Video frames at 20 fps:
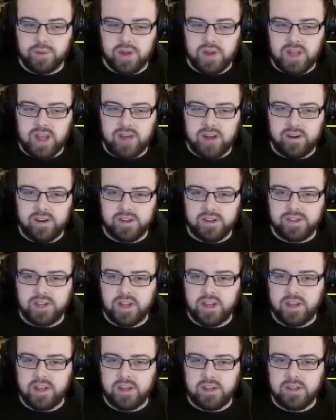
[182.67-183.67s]
shop, a
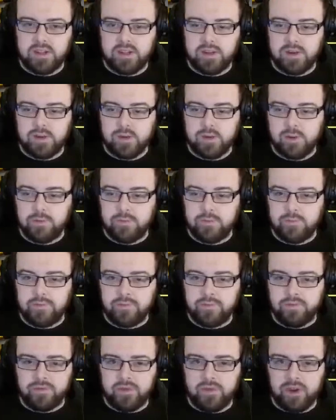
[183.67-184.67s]
garage here.
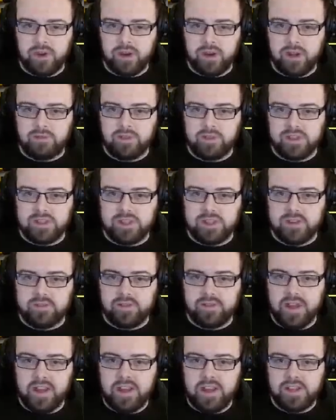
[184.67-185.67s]
Very lovely
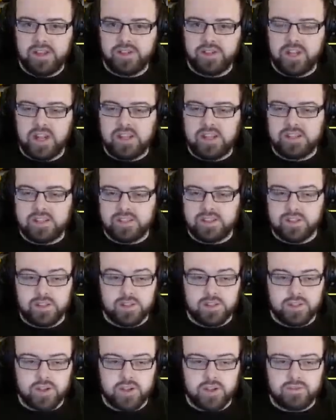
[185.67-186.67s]
stuff. Initiate
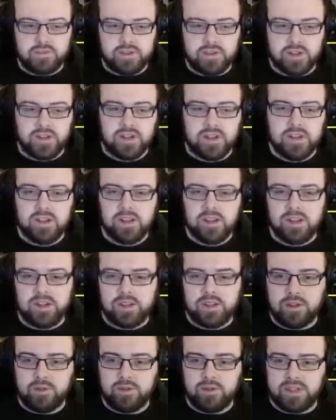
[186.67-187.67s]
the drift
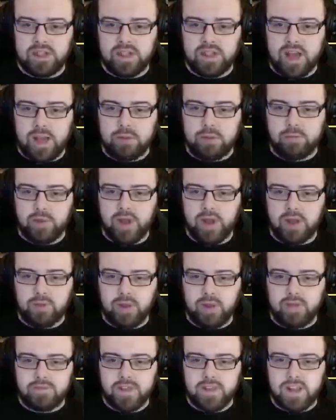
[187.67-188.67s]
using the
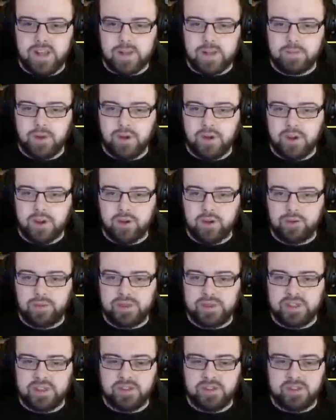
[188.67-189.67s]
handbrake. Well, I feel like I'm not in a
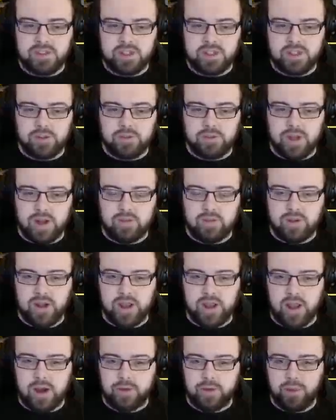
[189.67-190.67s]
good position to do that
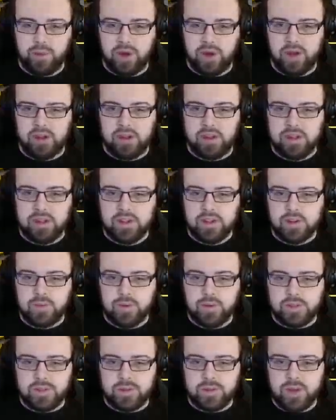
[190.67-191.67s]
right now, but
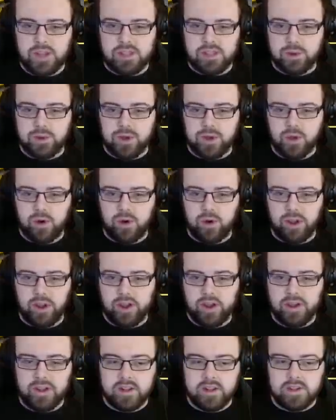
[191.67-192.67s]
once we get to a
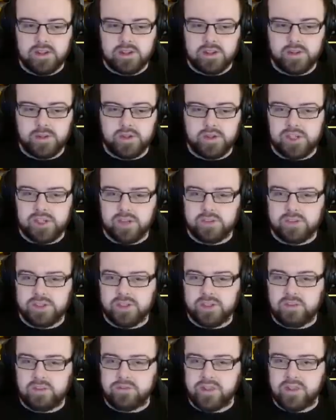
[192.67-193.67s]
corner, should we just go
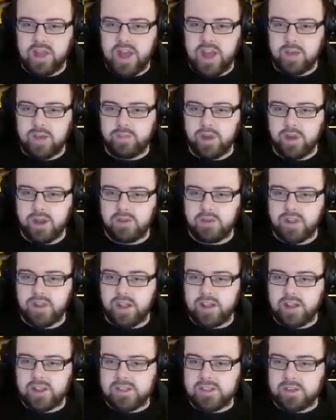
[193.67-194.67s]
straight for the hairpin? I
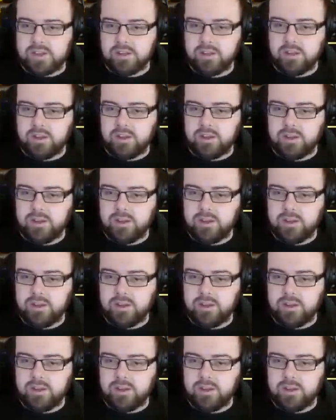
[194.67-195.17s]
feel like that's a...